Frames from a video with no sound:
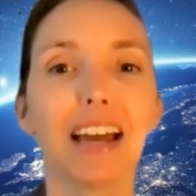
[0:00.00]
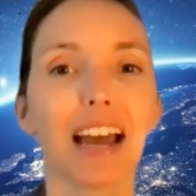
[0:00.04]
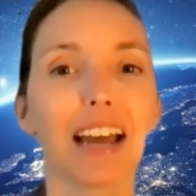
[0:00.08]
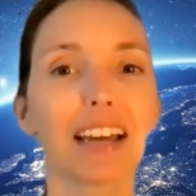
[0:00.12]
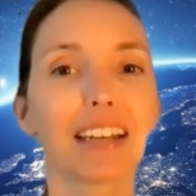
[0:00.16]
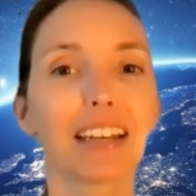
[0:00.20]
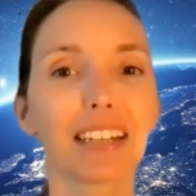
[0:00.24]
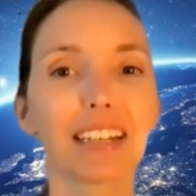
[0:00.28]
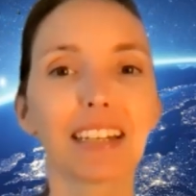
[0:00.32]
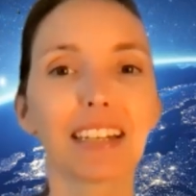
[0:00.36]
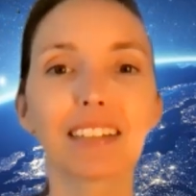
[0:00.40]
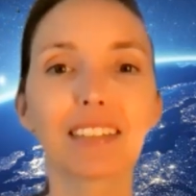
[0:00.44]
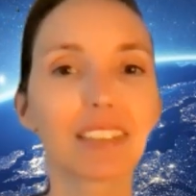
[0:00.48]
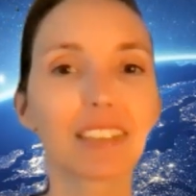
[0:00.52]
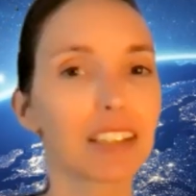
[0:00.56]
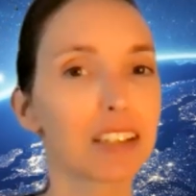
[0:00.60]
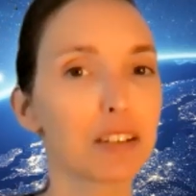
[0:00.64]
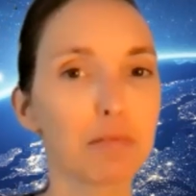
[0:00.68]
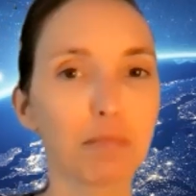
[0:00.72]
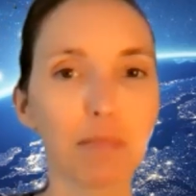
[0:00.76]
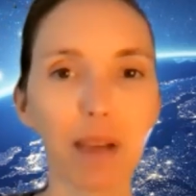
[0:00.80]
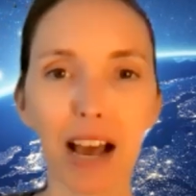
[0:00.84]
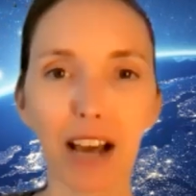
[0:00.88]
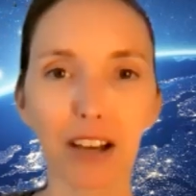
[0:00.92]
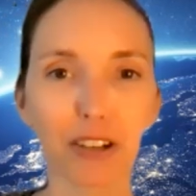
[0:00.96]
And it
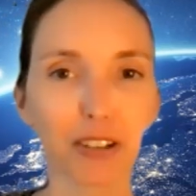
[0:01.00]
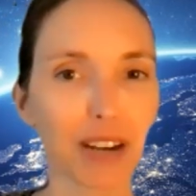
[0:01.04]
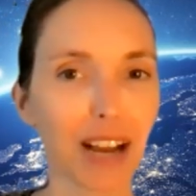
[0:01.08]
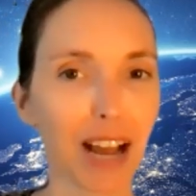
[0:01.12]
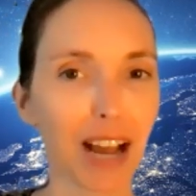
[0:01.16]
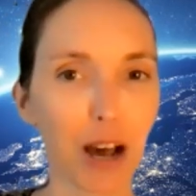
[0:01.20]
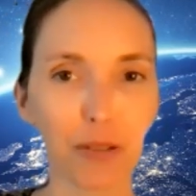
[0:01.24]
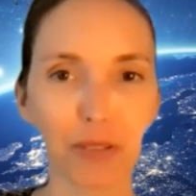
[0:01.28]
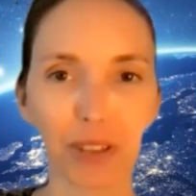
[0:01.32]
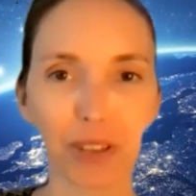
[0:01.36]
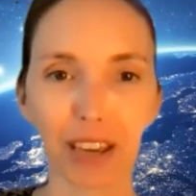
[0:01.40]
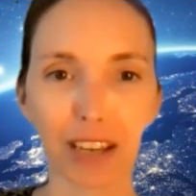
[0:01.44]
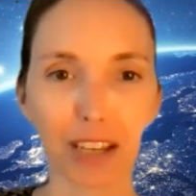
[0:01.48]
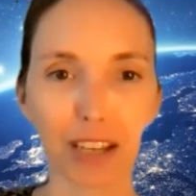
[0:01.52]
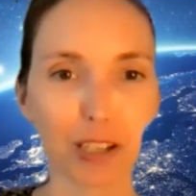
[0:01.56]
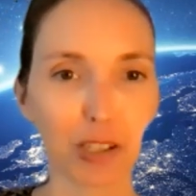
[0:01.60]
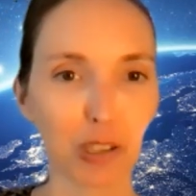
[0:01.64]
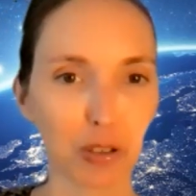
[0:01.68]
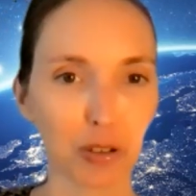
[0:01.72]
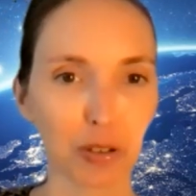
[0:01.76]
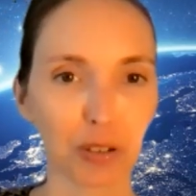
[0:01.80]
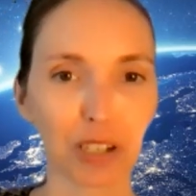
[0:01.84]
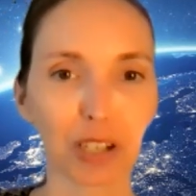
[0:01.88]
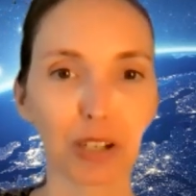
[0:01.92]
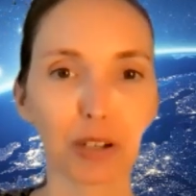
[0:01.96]
didn't matter how they
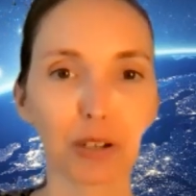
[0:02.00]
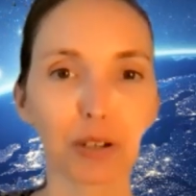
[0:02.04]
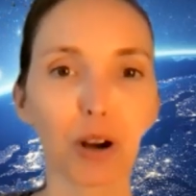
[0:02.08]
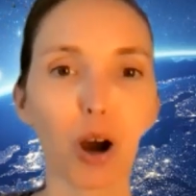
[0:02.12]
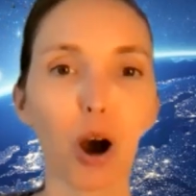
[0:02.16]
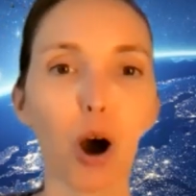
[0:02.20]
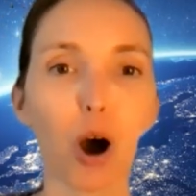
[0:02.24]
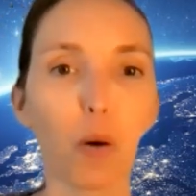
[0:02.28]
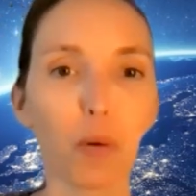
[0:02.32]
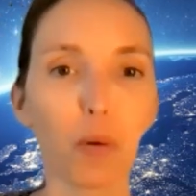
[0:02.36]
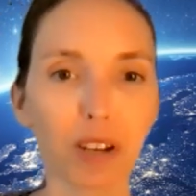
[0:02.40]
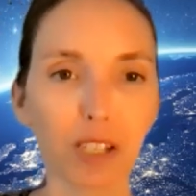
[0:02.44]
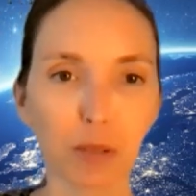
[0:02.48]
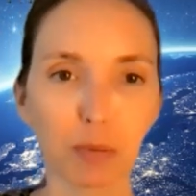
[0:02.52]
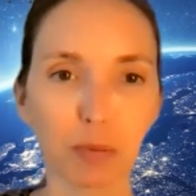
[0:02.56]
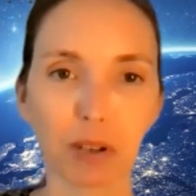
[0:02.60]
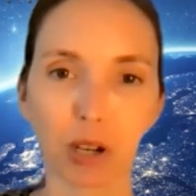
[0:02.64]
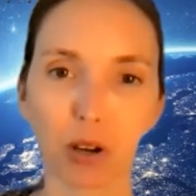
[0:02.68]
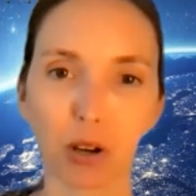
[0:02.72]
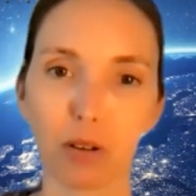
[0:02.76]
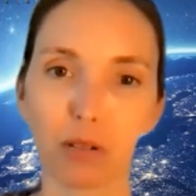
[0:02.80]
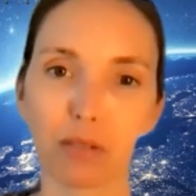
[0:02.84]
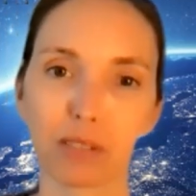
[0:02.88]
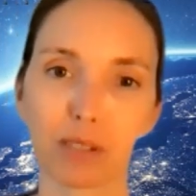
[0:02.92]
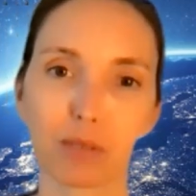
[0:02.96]
answered, he could always
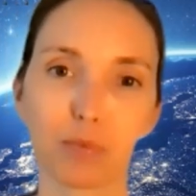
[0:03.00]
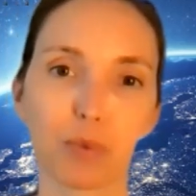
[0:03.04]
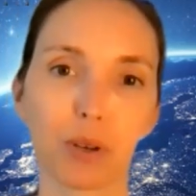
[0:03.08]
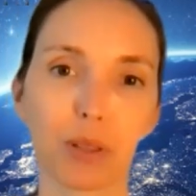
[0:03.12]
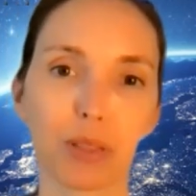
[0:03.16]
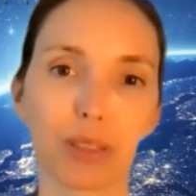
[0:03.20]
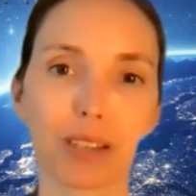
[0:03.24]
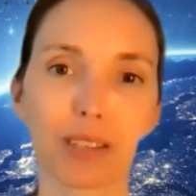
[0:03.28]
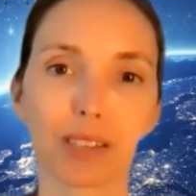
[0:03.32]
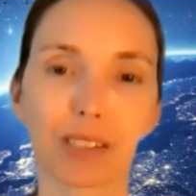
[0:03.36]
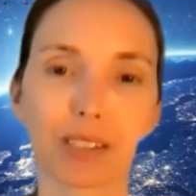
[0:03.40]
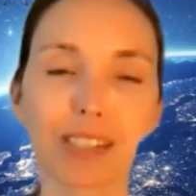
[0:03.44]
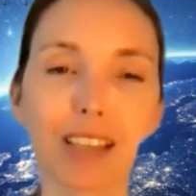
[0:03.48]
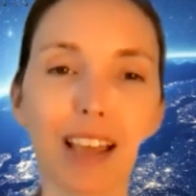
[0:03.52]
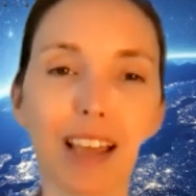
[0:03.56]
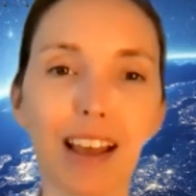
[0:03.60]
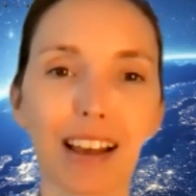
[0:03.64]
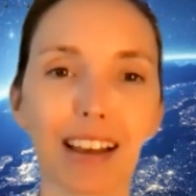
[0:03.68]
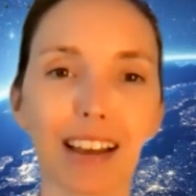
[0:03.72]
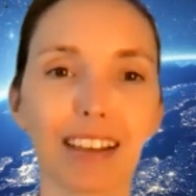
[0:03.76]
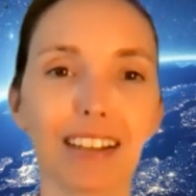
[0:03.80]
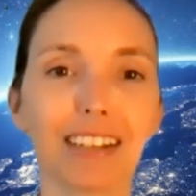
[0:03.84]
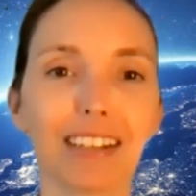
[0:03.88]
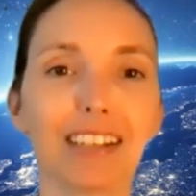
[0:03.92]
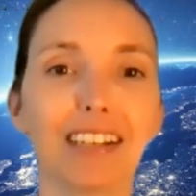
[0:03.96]
pick holes in what they
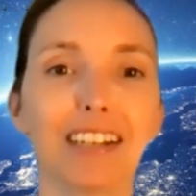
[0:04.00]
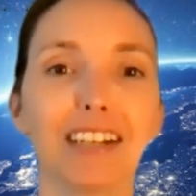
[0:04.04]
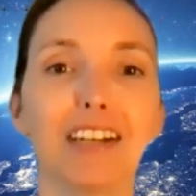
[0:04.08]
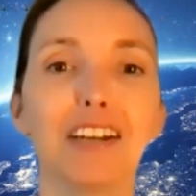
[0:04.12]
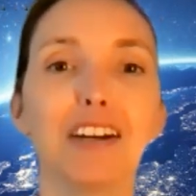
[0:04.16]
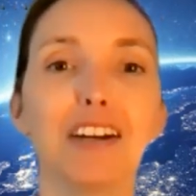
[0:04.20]
said.